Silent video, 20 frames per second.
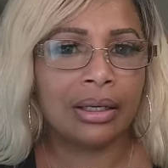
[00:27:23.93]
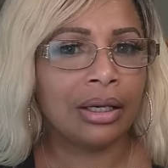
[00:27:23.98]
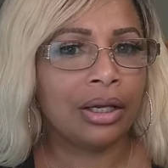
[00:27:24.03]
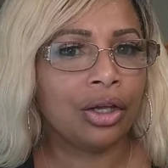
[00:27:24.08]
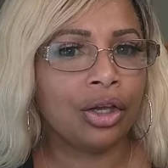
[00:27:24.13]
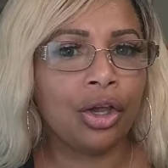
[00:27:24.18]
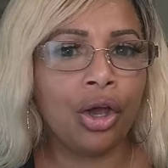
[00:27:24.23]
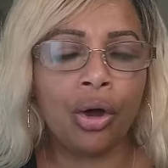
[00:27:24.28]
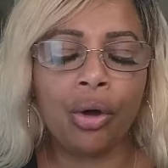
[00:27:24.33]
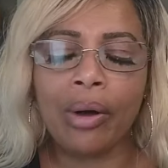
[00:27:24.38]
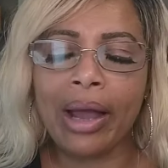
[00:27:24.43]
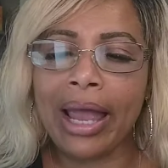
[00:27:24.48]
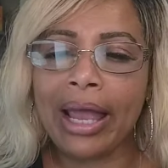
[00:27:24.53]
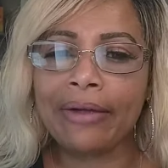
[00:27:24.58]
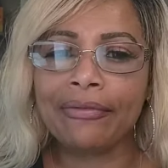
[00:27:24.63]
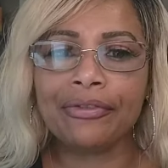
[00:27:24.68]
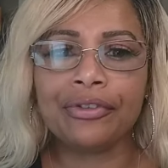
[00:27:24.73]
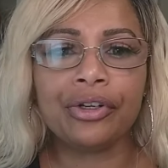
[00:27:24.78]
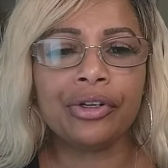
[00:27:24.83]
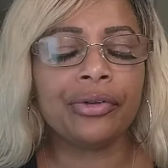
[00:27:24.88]
Go
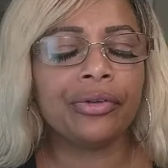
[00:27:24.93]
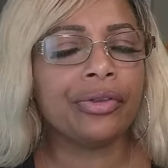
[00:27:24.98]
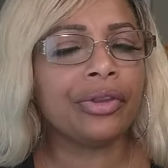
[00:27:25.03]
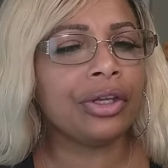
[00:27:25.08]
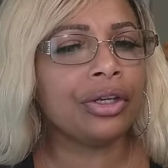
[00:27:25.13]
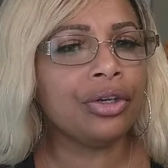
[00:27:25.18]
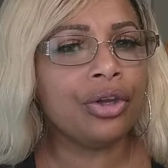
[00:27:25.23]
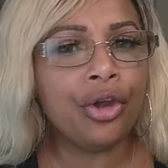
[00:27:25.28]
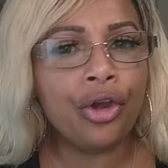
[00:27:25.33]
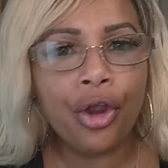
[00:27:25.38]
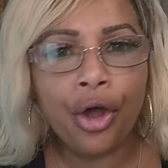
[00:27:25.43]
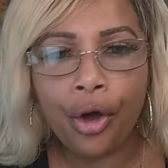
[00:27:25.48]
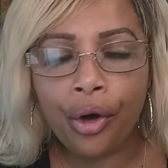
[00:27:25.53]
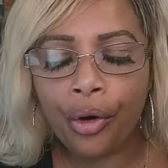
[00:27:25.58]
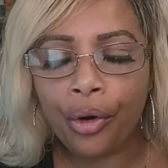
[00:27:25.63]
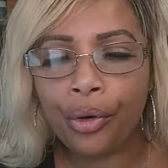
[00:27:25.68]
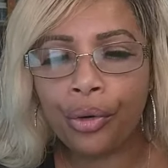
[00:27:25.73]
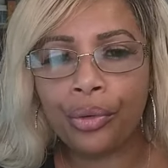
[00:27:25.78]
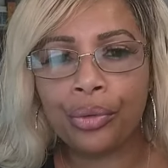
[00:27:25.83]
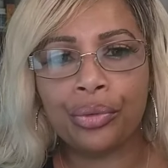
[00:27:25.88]
after the
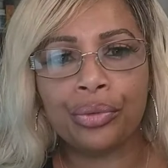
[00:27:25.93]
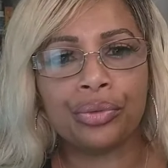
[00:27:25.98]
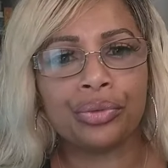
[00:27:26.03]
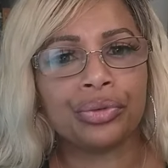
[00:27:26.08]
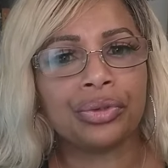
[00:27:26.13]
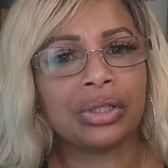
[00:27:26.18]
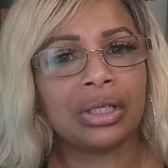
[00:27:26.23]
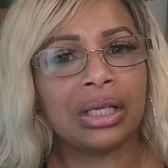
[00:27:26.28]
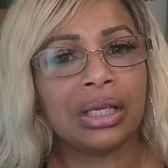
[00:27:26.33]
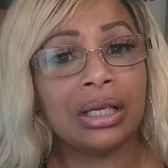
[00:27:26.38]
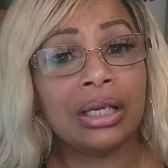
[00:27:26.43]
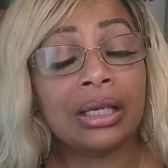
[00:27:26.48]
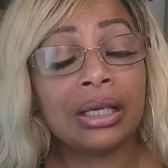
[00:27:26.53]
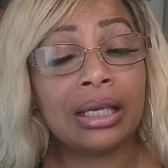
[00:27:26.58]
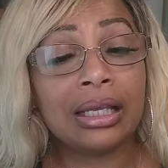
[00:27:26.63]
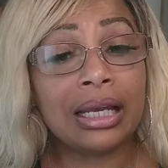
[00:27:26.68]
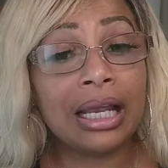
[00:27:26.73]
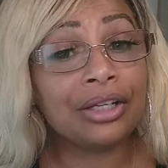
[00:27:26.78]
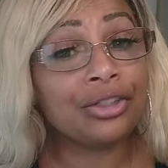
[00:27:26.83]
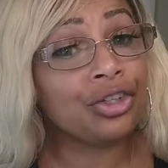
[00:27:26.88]
no's.
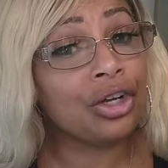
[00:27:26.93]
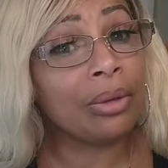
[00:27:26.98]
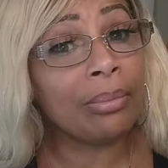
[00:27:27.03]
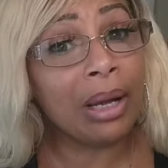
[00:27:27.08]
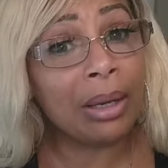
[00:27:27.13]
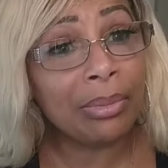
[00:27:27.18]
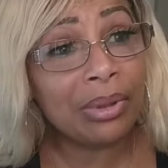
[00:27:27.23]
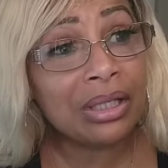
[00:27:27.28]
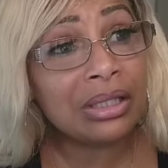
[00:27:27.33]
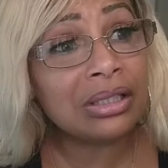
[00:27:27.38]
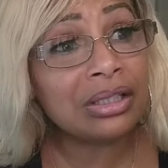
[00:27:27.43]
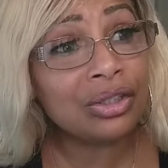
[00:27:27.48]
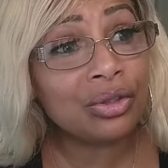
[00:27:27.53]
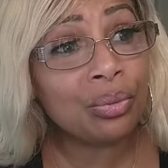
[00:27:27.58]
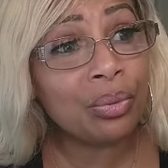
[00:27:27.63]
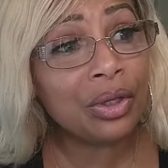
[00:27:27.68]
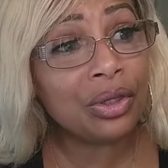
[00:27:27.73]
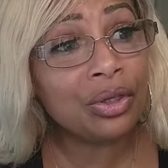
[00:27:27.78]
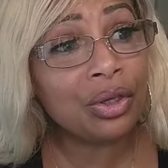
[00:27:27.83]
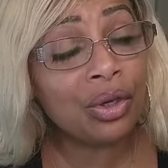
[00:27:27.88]
Can I share my business
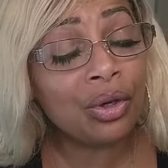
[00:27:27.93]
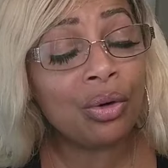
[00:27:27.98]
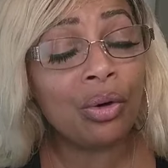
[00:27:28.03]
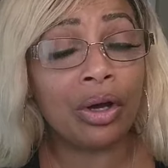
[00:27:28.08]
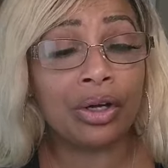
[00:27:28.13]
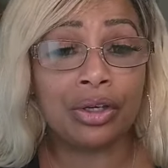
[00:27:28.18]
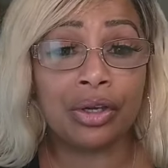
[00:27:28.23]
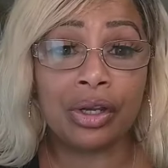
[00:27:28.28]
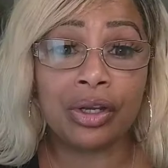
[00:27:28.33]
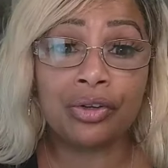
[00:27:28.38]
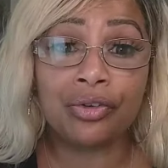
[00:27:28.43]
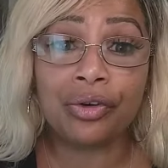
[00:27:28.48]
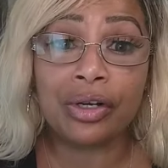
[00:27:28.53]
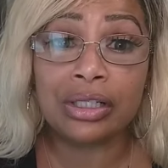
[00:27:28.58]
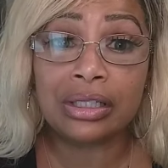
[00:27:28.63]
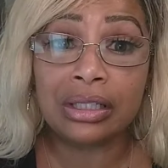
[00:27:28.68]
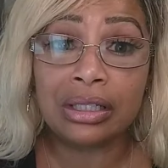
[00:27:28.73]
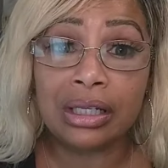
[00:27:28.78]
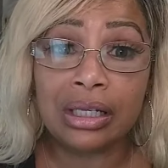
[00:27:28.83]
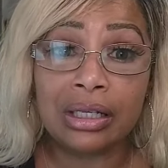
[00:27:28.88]
with you? Are you
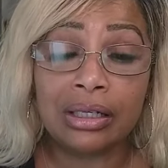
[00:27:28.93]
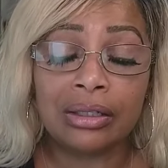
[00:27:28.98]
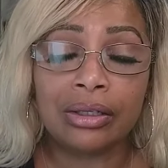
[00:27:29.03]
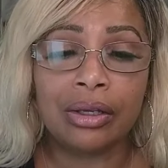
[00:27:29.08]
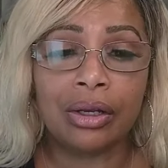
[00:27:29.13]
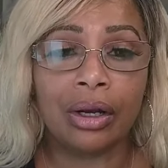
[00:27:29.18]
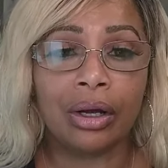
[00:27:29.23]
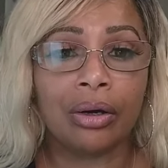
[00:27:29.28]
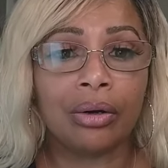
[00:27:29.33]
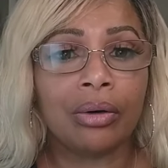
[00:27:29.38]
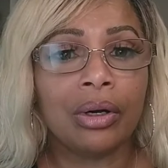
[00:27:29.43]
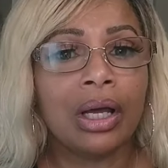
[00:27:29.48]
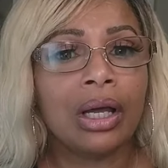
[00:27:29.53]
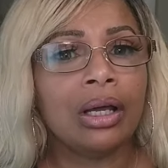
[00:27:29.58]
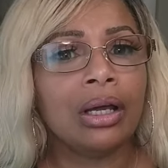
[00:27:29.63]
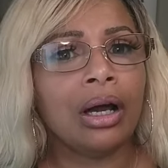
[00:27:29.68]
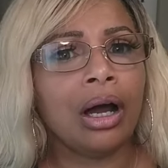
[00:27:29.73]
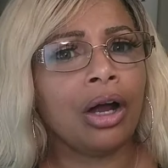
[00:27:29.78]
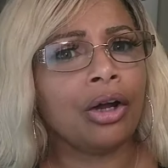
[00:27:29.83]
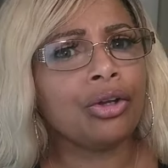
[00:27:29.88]
interested in, you know,
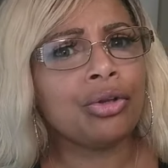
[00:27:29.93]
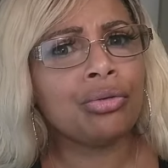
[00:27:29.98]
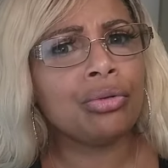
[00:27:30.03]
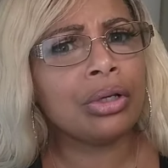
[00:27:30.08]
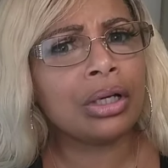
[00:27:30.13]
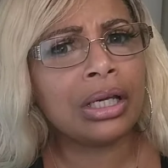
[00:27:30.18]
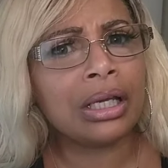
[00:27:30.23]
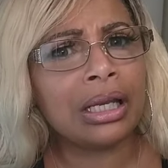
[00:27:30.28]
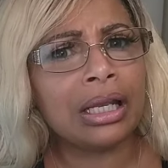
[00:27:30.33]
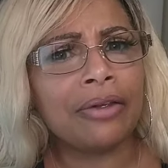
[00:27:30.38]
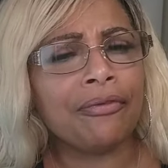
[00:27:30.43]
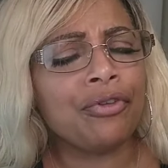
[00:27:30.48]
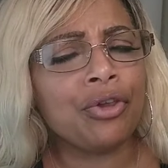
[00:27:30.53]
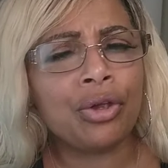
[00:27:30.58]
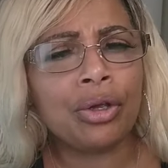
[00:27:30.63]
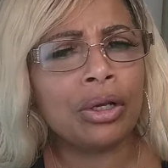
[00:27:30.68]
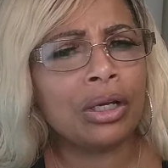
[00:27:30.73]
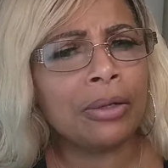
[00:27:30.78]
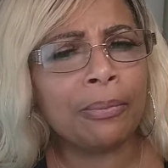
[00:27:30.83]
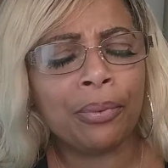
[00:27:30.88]
are you looking, if you
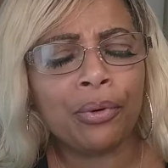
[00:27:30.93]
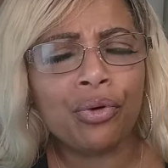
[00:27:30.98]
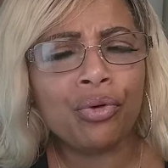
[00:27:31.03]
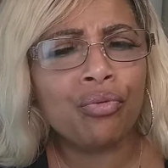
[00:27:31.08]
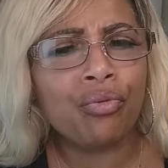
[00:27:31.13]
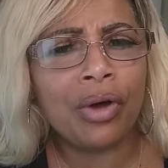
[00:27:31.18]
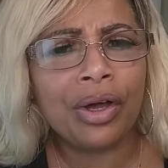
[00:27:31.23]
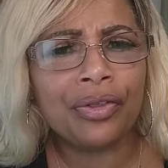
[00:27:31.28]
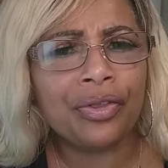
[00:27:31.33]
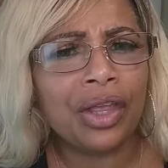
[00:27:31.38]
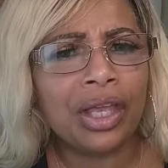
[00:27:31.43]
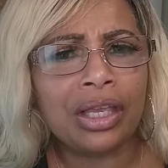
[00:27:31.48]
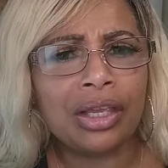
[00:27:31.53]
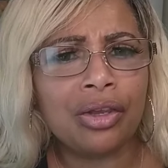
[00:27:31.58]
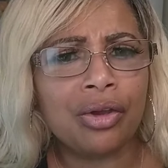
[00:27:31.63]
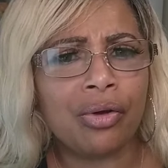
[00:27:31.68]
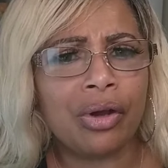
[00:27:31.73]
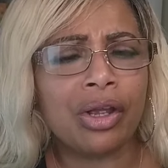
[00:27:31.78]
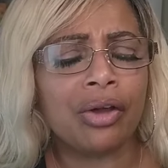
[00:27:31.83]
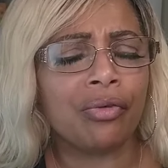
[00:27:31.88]
can improve one thing in
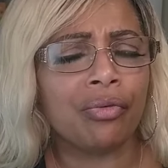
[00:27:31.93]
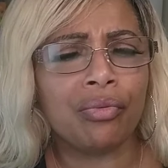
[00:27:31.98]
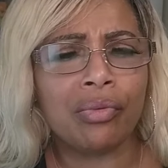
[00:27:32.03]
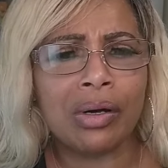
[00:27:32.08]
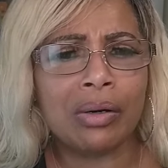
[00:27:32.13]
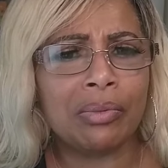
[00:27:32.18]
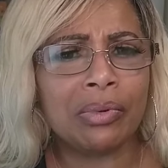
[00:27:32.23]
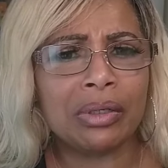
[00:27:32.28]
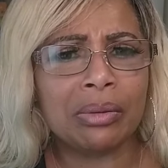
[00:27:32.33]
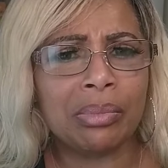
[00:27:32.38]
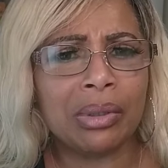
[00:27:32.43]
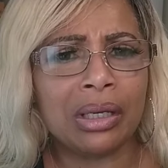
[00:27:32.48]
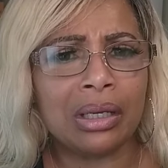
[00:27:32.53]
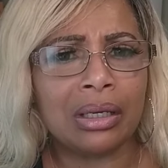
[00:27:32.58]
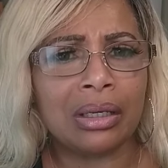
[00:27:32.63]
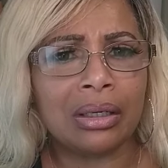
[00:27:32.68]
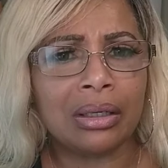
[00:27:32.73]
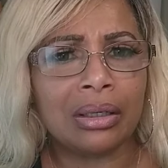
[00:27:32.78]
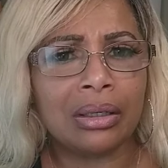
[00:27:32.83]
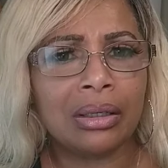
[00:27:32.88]
your health, what would it be?
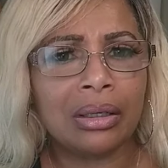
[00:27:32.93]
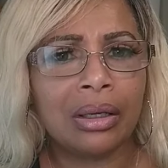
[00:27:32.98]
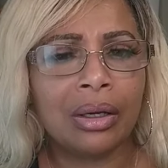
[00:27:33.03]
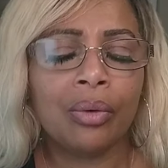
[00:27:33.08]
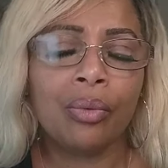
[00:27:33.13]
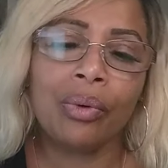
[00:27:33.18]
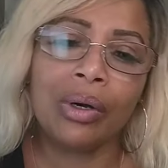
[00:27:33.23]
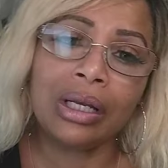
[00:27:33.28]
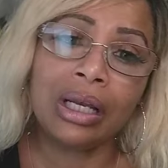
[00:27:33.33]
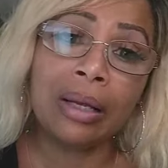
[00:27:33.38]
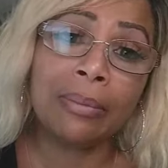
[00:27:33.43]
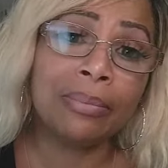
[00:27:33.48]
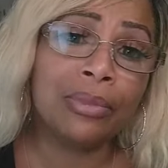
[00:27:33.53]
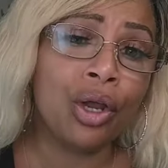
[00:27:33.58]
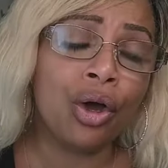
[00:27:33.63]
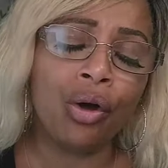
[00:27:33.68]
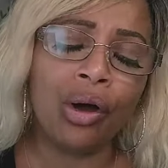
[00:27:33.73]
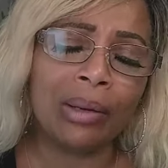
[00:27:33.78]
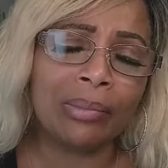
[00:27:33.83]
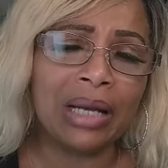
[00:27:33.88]
Well, I'm
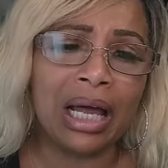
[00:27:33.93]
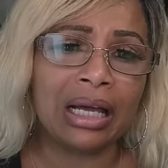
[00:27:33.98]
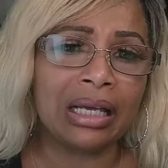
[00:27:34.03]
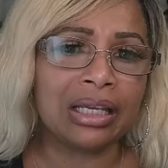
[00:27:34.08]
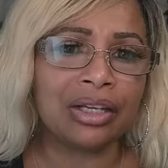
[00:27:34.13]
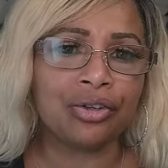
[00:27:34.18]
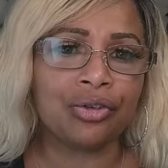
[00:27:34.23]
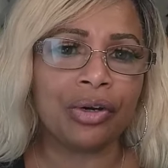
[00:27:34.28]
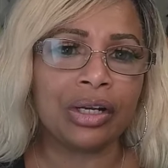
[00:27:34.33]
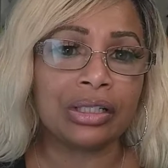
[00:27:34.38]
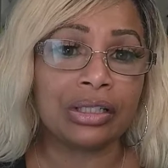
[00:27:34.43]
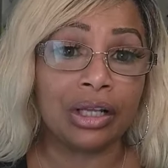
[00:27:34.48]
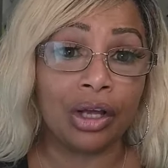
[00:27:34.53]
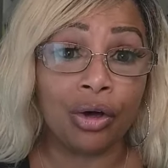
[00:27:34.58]
no, I'm not interested.